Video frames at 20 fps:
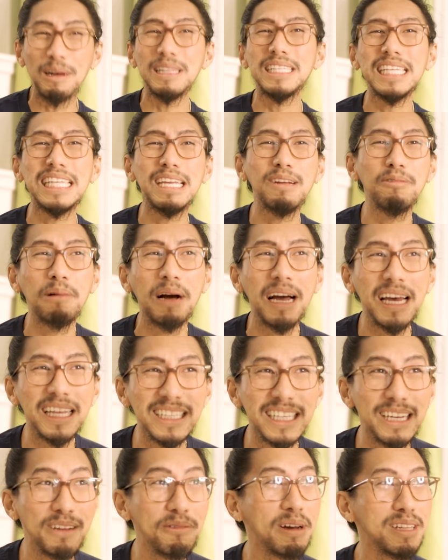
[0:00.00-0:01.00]
What did he
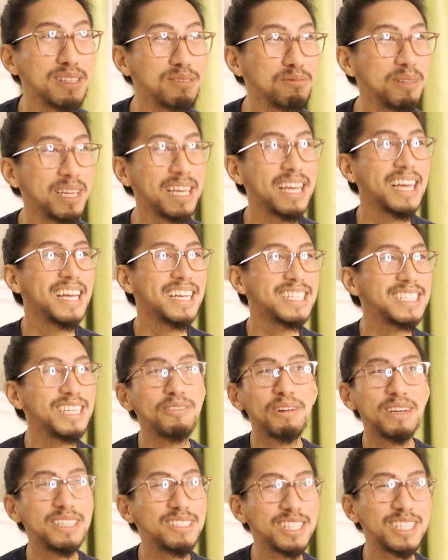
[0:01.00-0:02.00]
want? He wants me. She
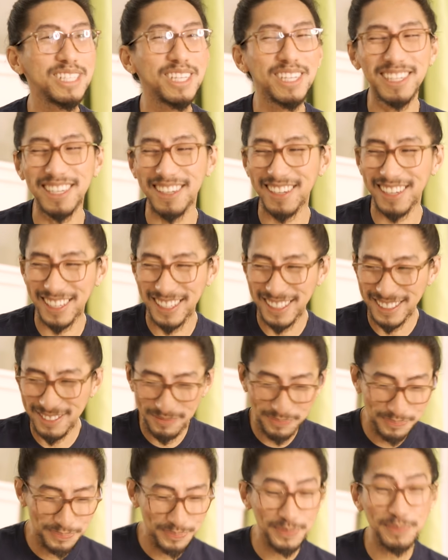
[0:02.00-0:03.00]
wants you to
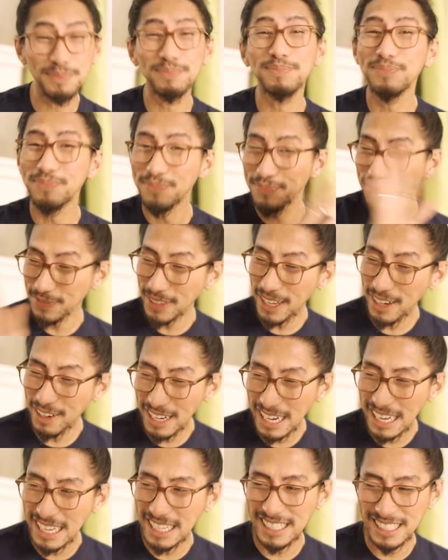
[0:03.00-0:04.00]

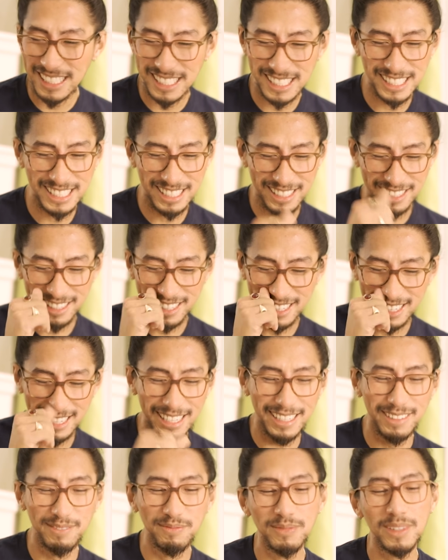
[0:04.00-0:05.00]
erase.
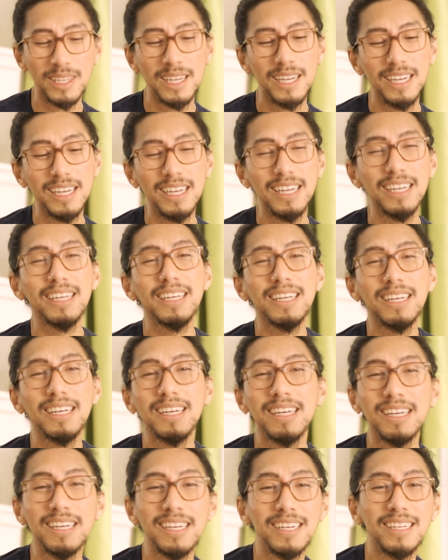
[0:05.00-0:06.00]
Okay.
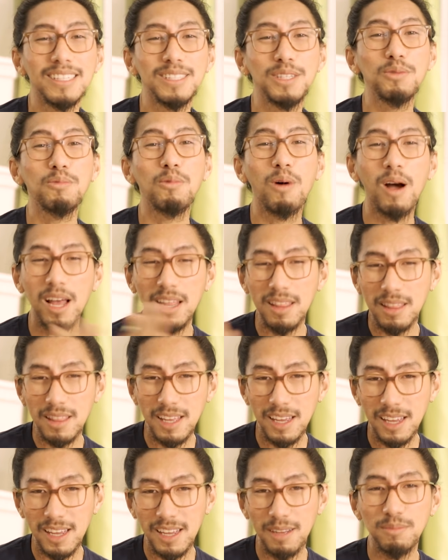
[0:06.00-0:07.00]
You want
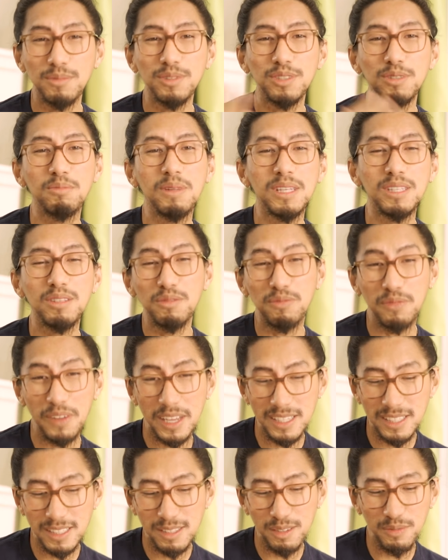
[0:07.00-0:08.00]
them to meet you
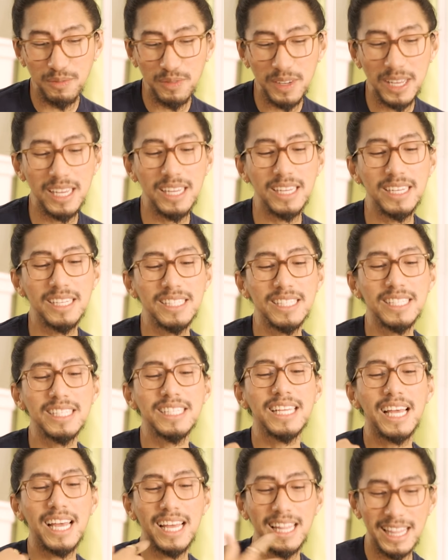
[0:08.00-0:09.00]
face to
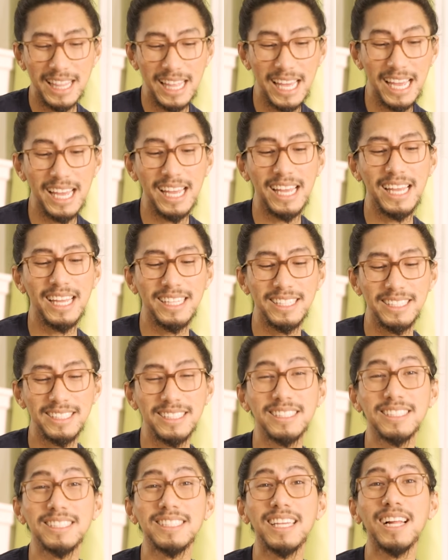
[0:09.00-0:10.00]
face and
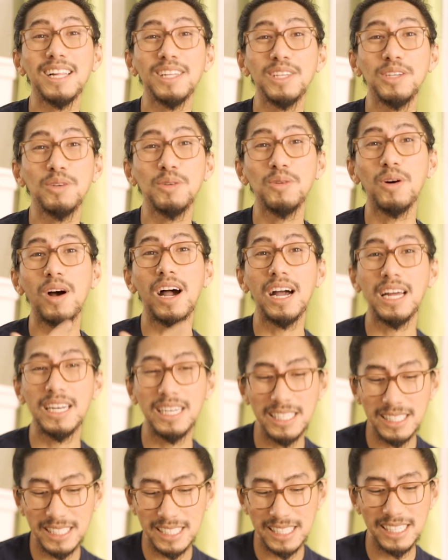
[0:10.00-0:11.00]
then tell you
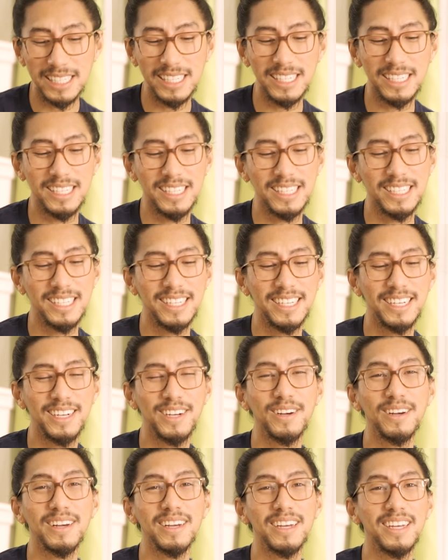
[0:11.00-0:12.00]
honestly.
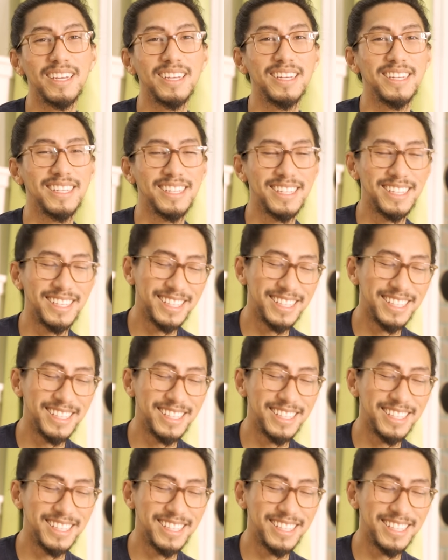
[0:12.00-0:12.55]
Okay.